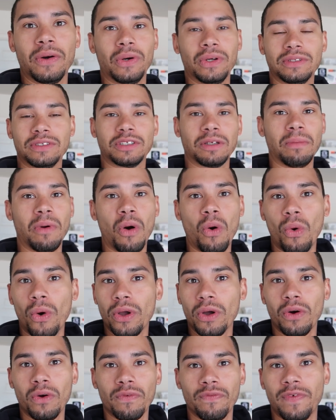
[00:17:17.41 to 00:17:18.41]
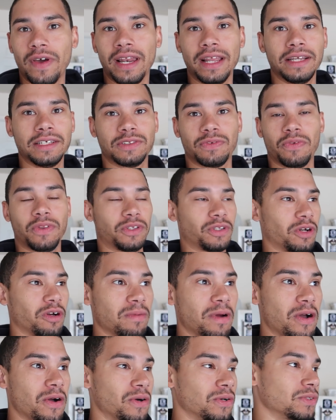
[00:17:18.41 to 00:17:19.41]
on some oil fittings for the
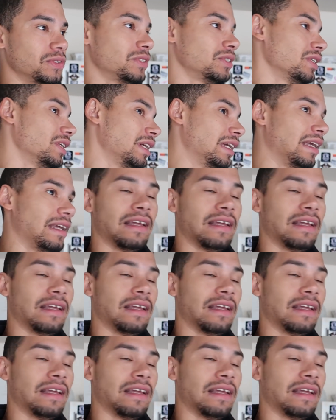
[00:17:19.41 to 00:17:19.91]
turbos.